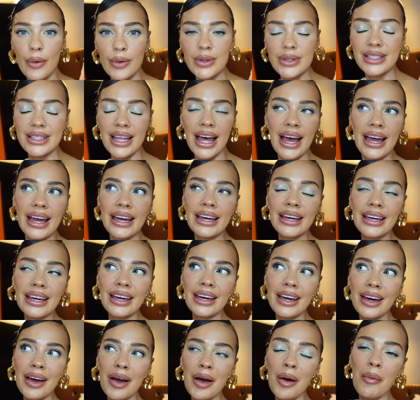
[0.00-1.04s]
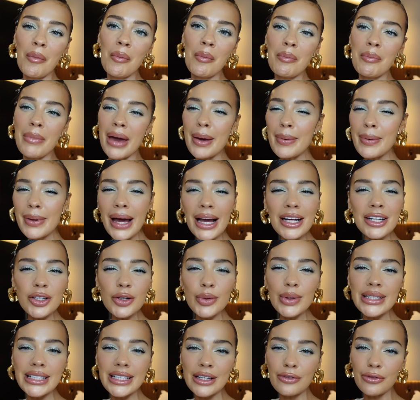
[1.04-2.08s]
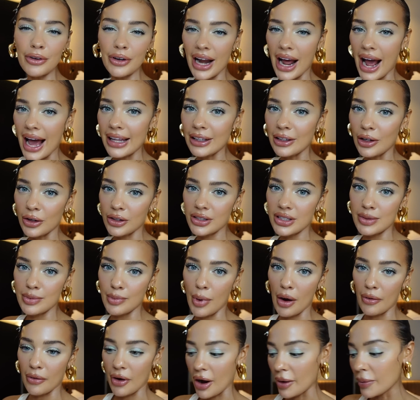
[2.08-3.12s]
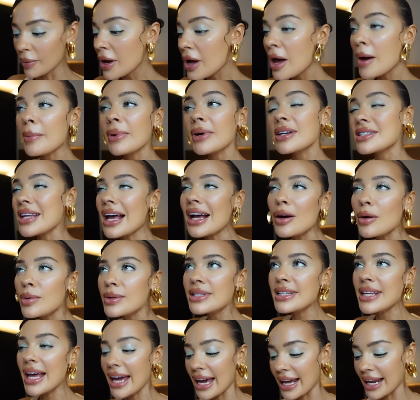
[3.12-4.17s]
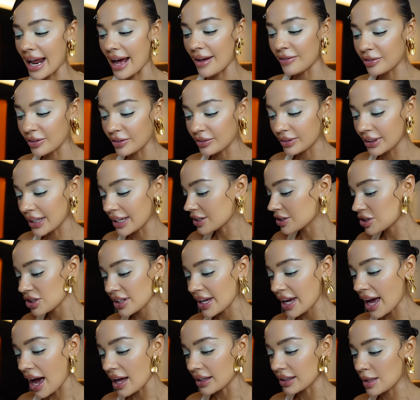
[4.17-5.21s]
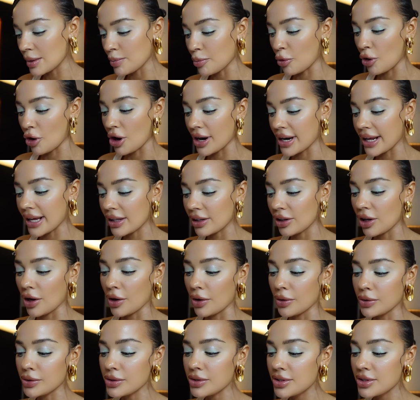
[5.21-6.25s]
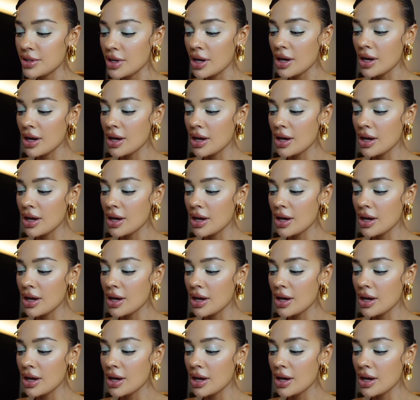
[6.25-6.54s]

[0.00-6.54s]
I was like, maybe I do a different eye look tomorrow. Because like I was saying, I've literally hardly brought any clothes.